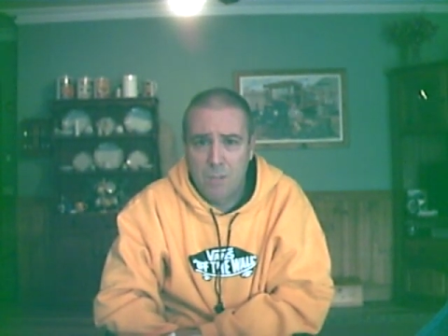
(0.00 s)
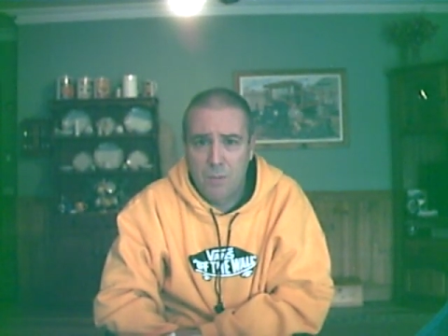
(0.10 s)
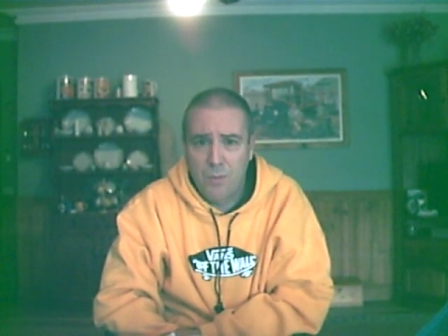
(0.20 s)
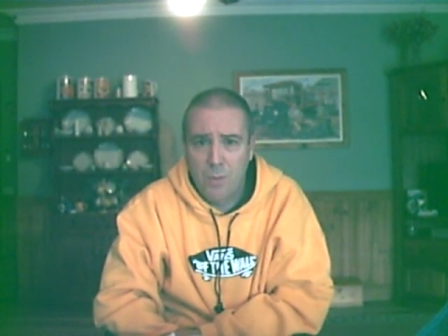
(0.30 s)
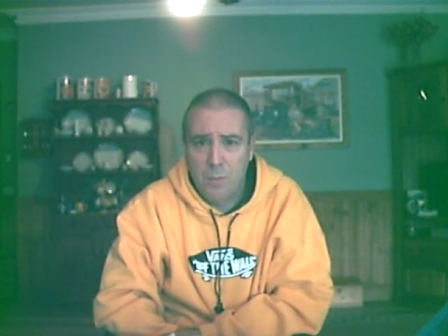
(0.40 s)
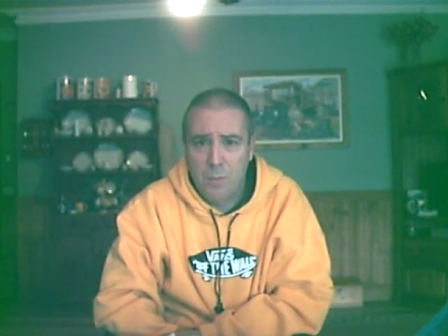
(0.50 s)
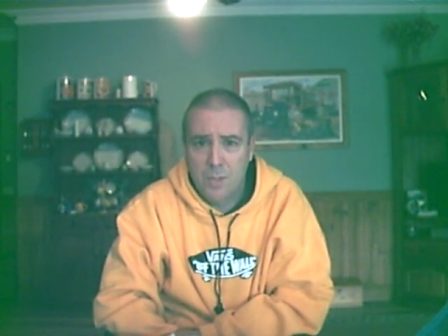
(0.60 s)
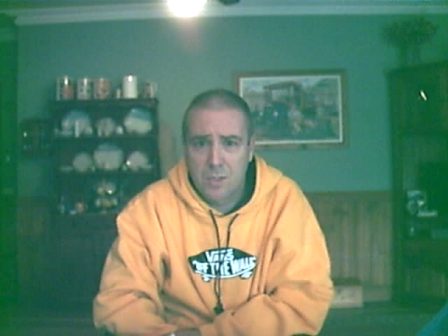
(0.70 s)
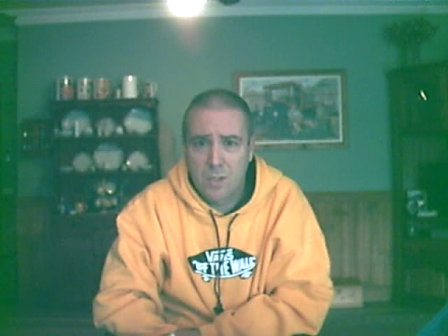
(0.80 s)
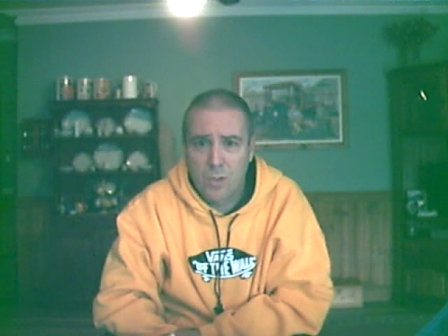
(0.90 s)
before
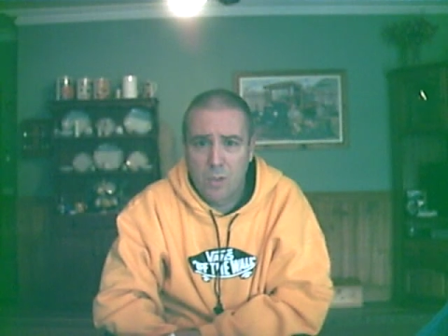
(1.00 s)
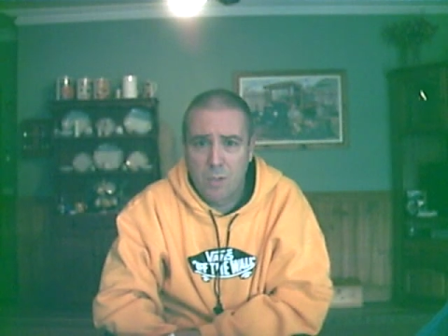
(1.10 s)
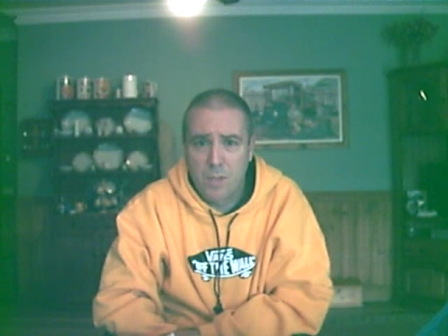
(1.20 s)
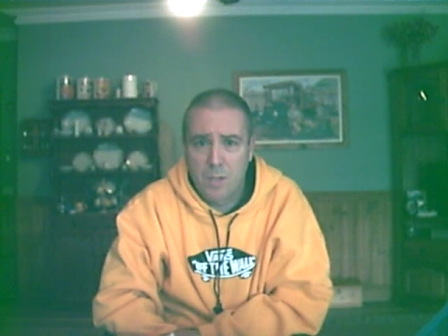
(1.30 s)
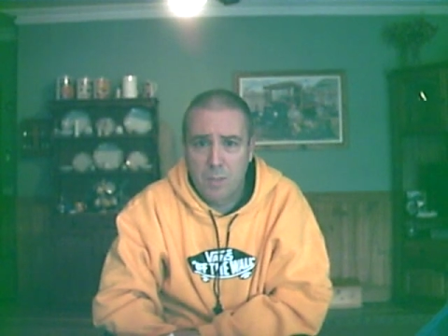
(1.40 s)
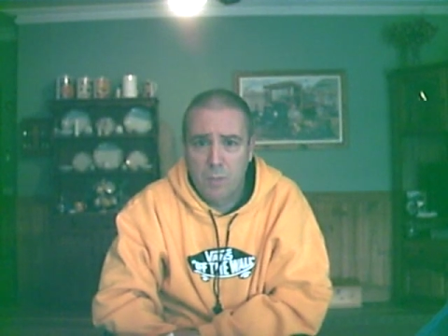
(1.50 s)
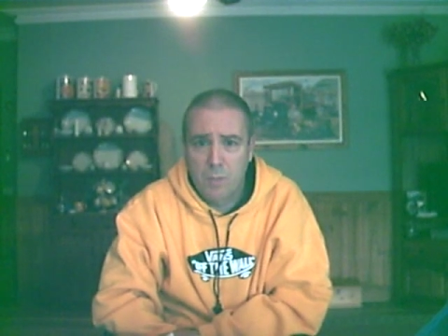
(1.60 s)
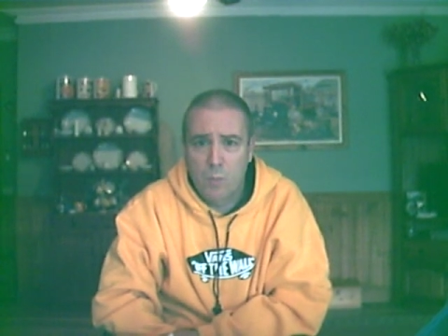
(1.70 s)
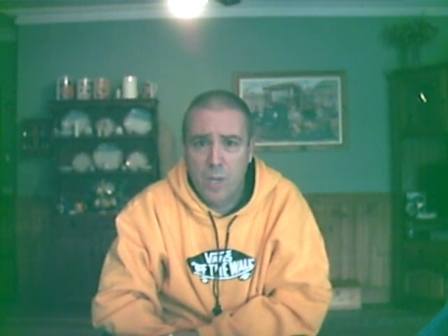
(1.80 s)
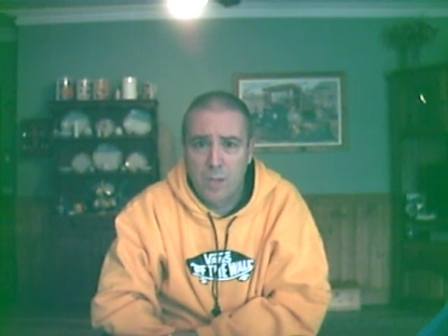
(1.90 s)
because I thought I might have been
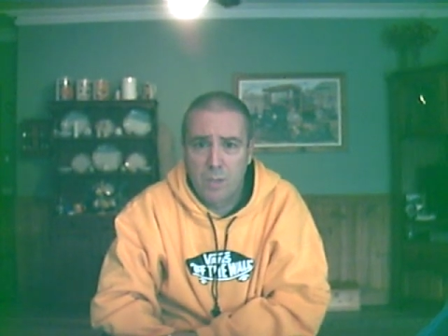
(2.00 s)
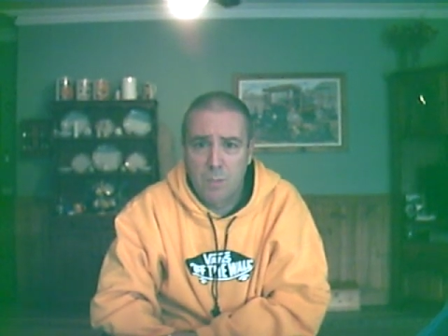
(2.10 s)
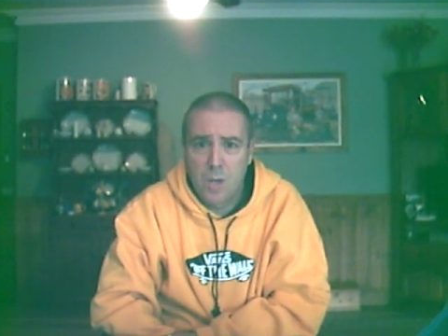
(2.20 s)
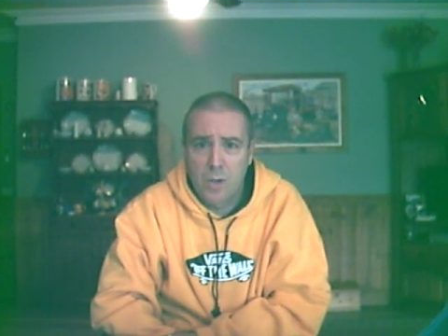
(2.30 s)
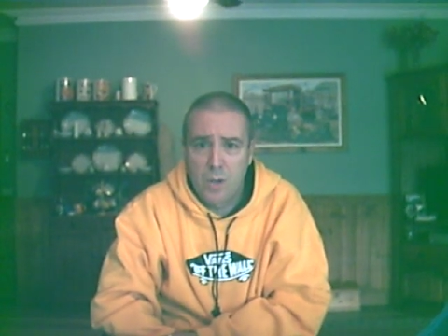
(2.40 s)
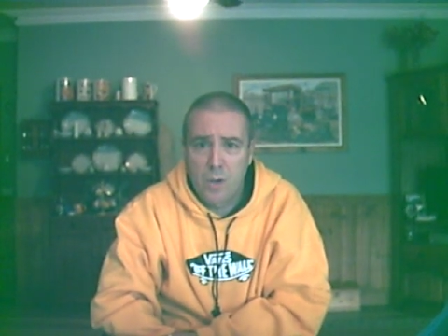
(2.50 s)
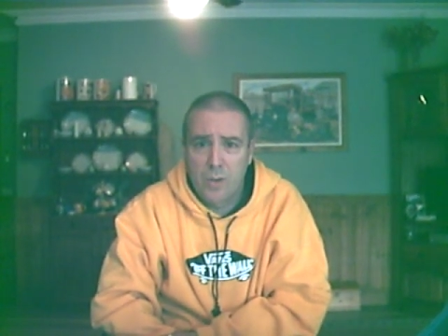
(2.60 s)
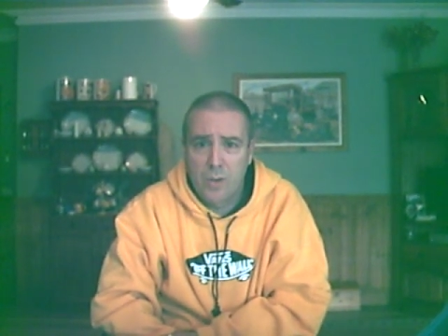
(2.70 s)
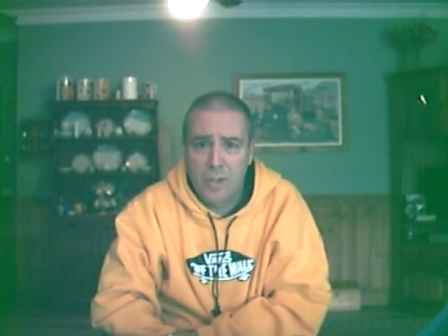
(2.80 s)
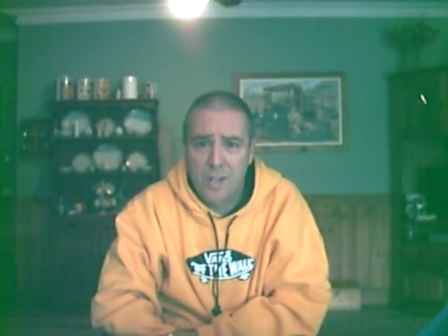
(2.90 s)
one of the
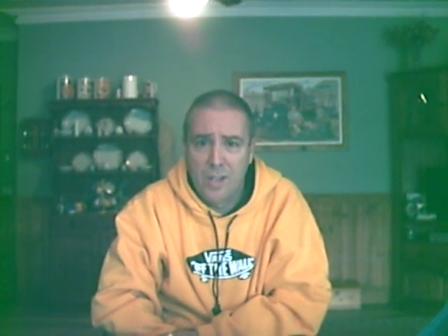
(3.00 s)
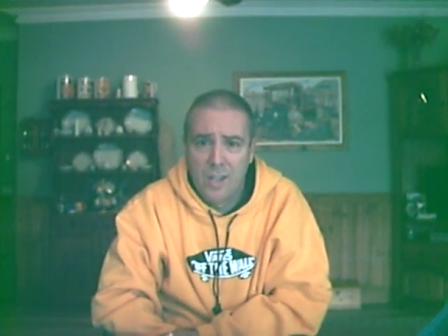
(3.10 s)
minority,